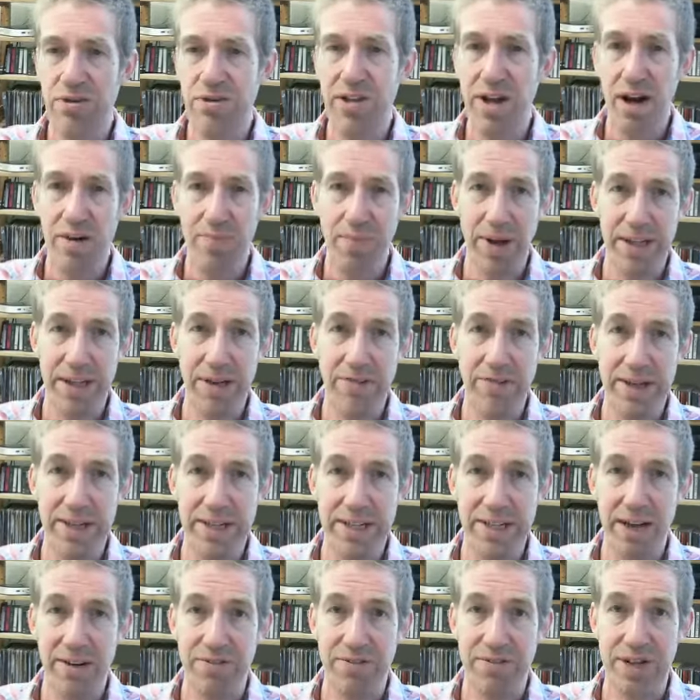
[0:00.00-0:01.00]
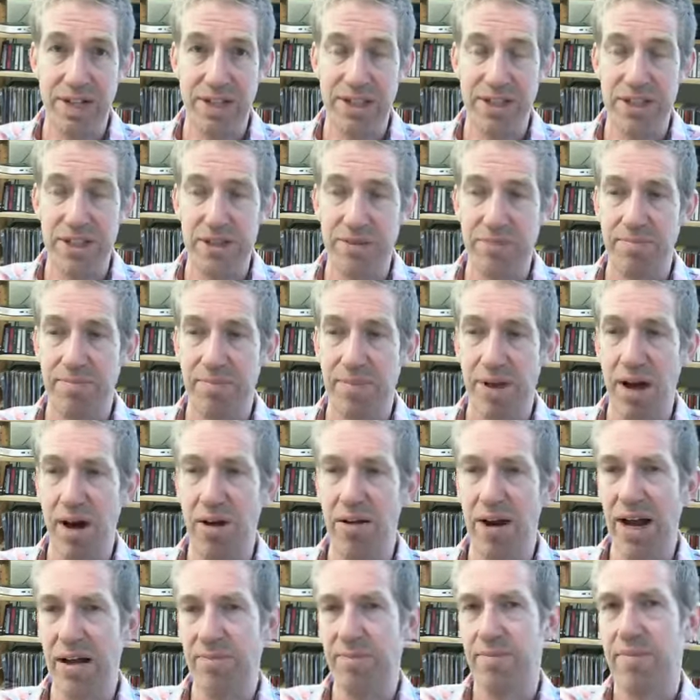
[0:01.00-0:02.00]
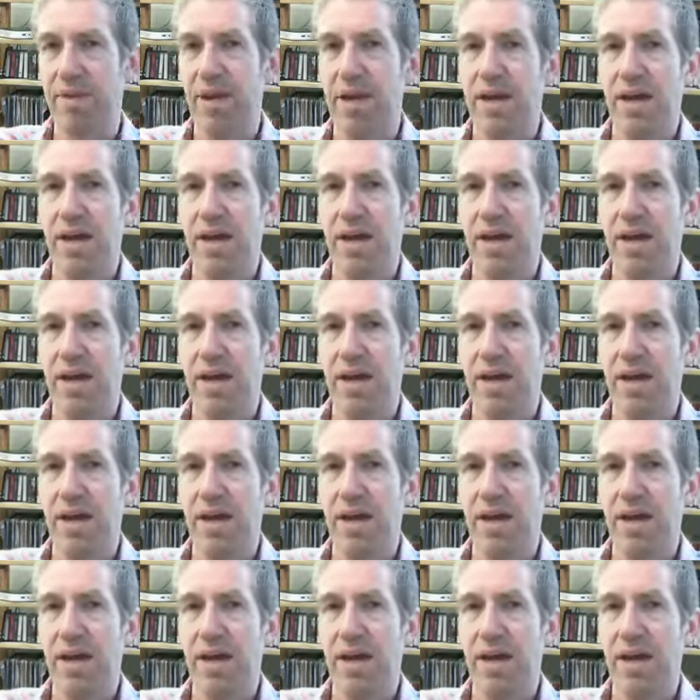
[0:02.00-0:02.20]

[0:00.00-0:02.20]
start by giving a definition. All right,